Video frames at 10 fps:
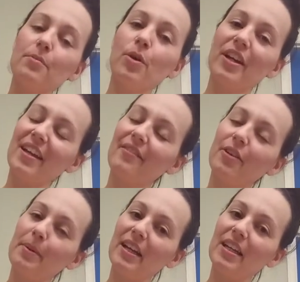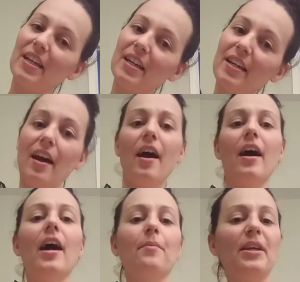morning, everybody.
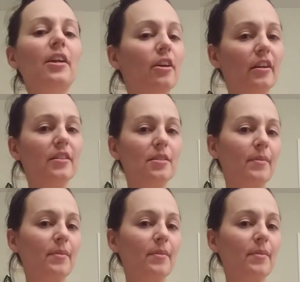Here is